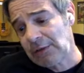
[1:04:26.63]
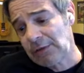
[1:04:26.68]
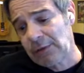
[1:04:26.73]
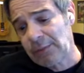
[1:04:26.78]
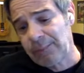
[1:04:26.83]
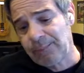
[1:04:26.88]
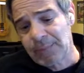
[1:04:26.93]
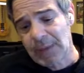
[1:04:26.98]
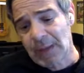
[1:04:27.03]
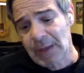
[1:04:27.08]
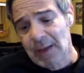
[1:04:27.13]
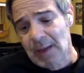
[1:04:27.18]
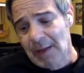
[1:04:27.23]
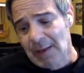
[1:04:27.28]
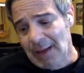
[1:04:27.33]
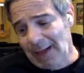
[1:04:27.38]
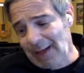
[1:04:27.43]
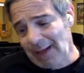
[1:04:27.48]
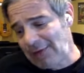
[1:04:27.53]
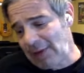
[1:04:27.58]
So
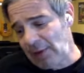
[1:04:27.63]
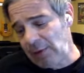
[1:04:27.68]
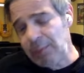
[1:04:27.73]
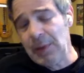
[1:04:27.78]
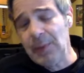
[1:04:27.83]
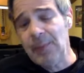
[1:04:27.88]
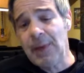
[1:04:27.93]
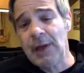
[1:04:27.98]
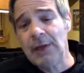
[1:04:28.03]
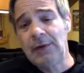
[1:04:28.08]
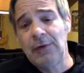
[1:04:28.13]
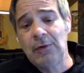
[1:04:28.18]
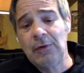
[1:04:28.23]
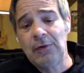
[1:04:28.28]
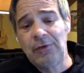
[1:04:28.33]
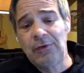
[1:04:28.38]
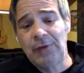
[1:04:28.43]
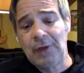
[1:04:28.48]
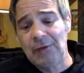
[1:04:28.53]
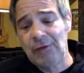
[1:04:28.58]
I guess that would be my two
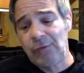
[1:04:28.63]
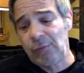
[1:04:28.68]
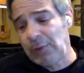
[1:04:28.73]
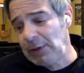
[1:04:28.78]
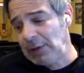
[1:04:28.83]
cents.